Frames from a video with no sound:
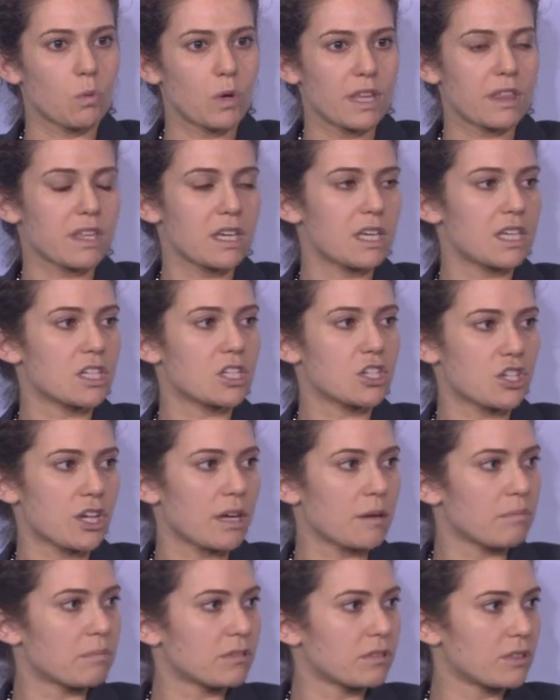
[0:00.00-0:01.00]
within
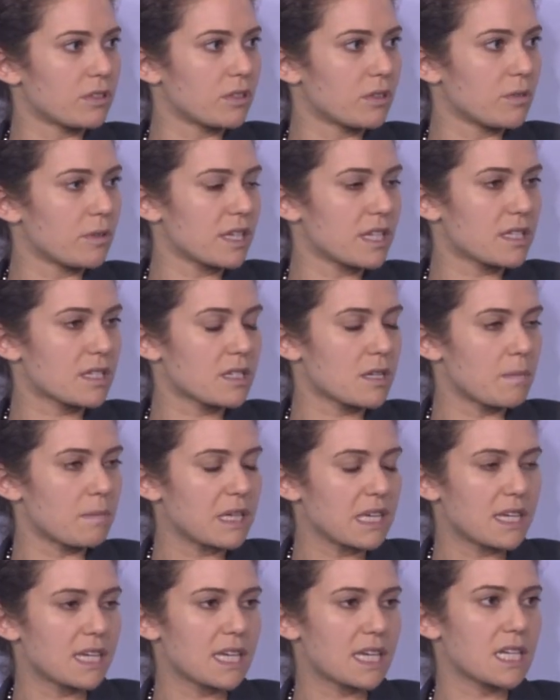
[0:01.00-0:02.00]
JetBlue is to
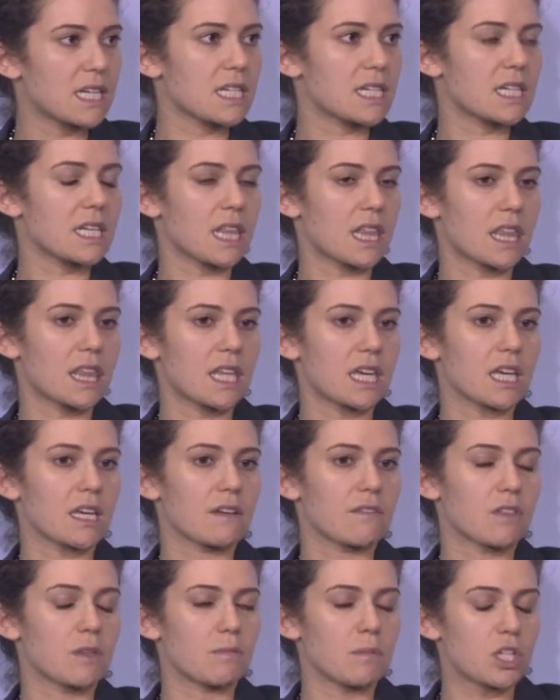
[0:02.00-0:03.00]
begin to think
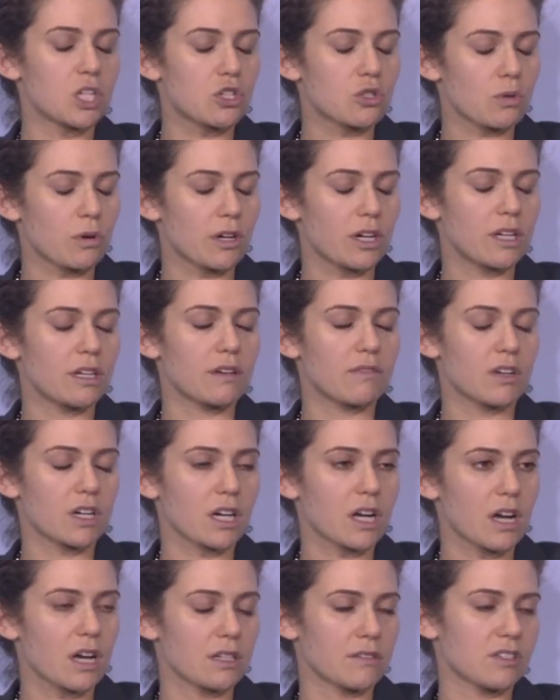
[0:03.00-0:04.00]
of the majority of our
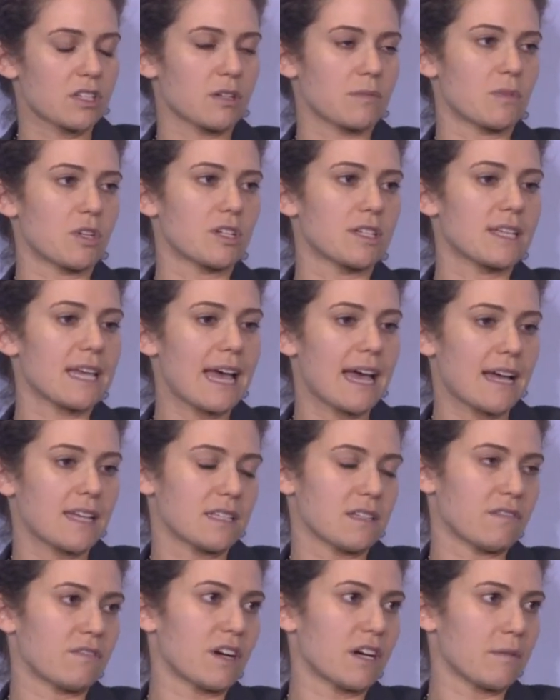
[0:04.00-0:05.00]
customers as
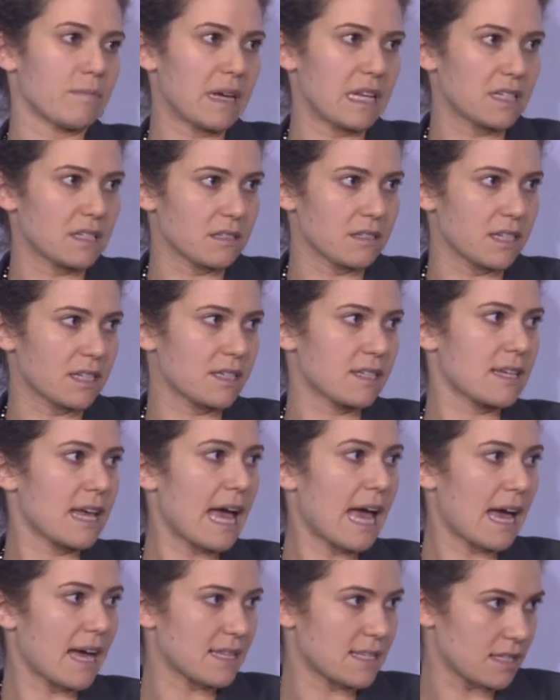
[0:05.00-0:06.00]
environmentalists,
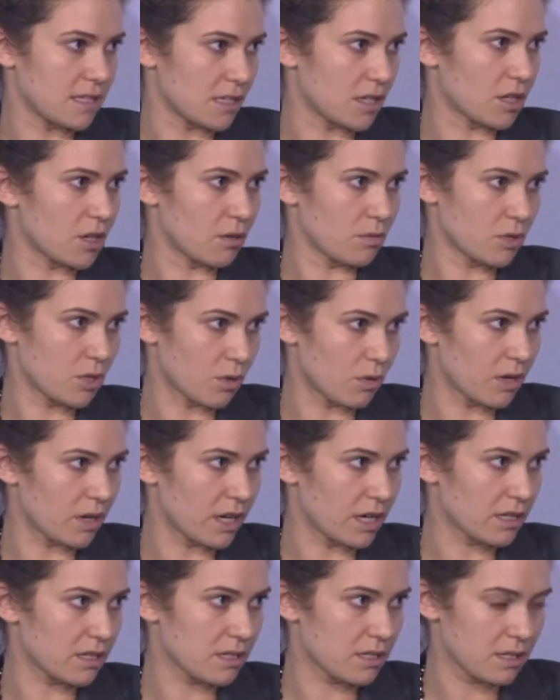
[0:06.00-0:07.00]
as
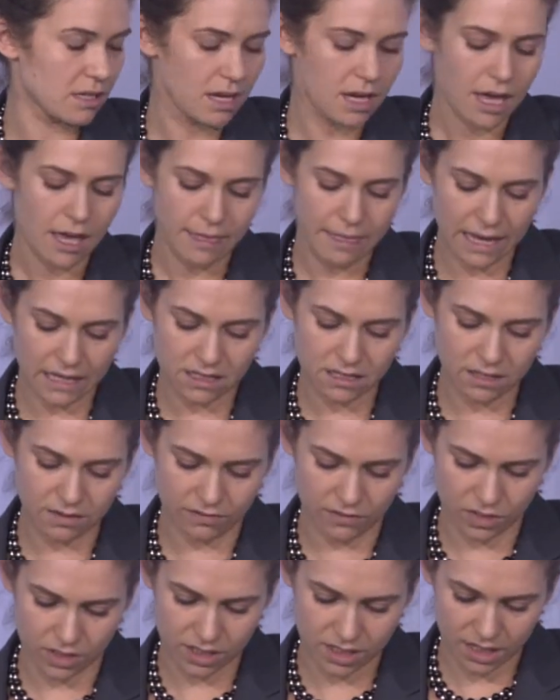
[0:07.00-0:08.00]
eco-tourists. That's the
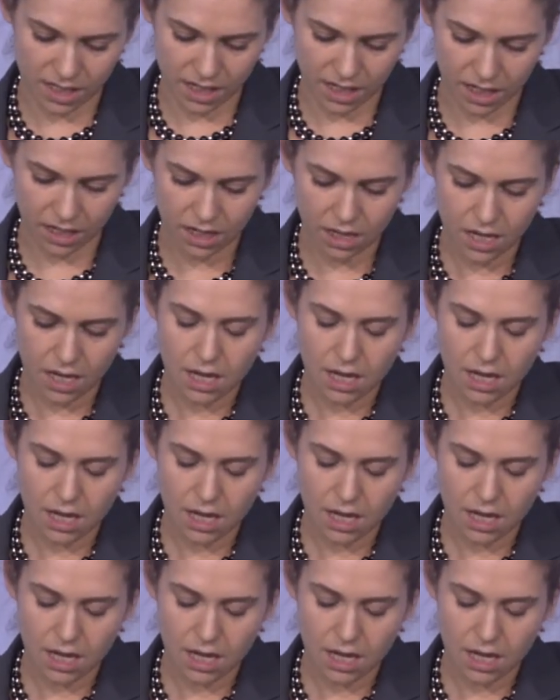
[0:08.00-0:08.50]
first thing.